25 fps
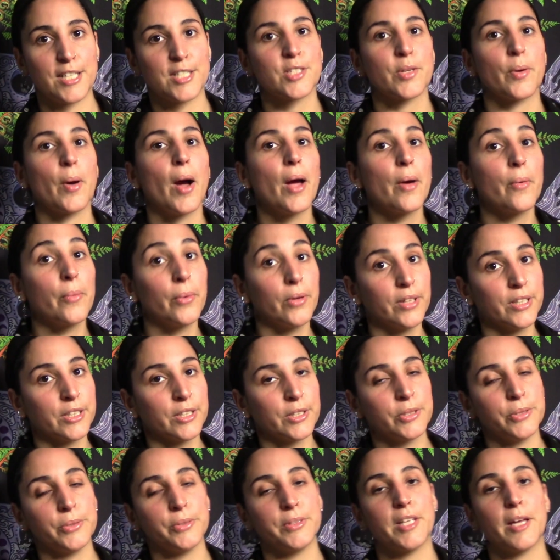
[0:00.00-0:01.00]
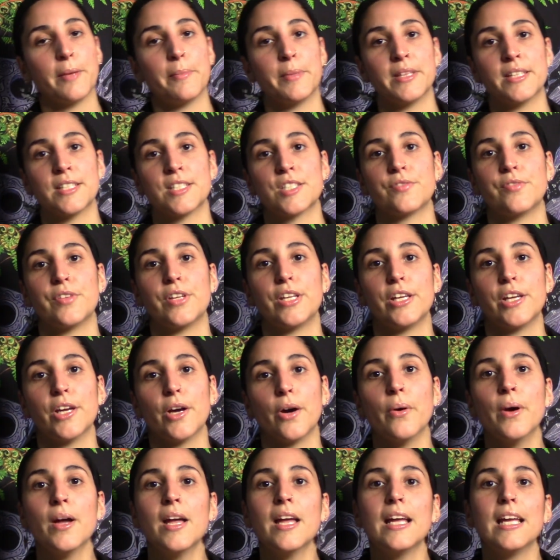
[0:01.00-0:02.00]
So I will include them in this
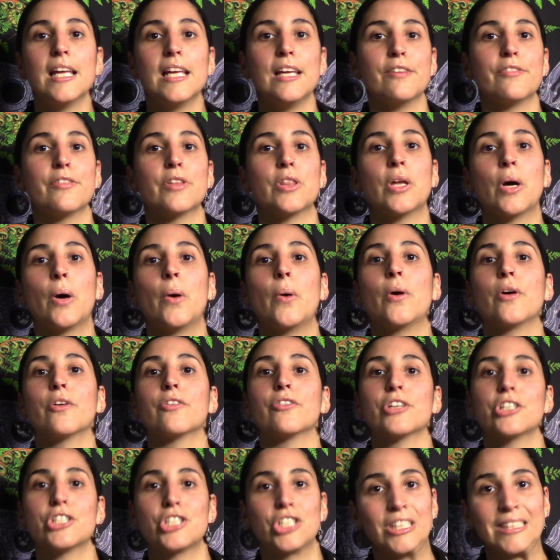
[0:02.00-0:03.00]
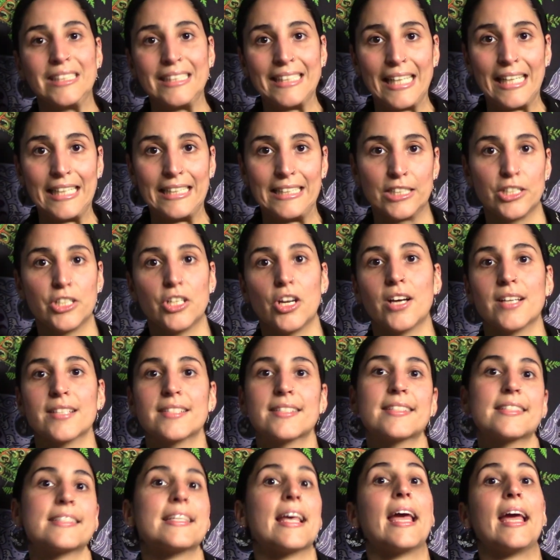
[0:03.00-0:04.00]
video, even though originally I did not
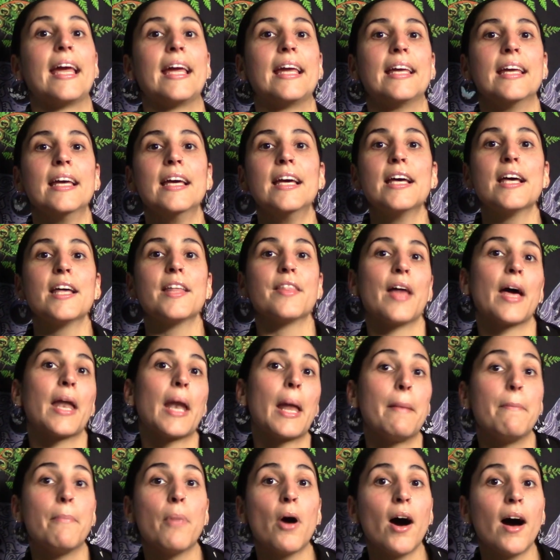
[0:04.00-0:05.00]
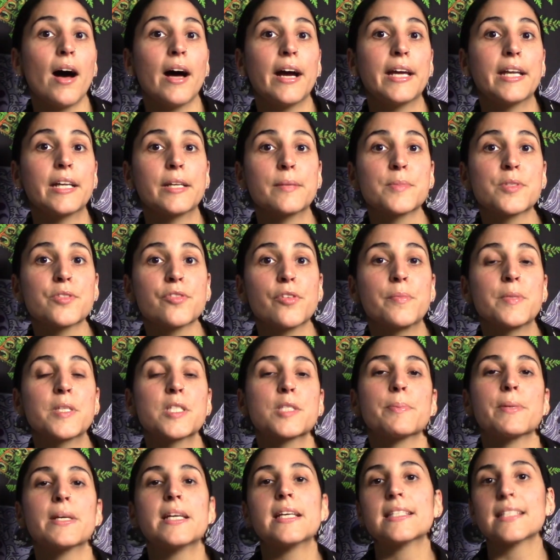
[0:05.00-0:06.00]
say that I bought items from
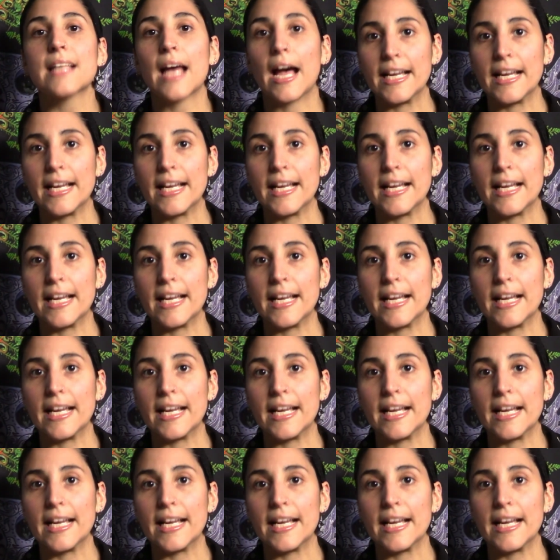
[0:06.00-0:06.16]
this place.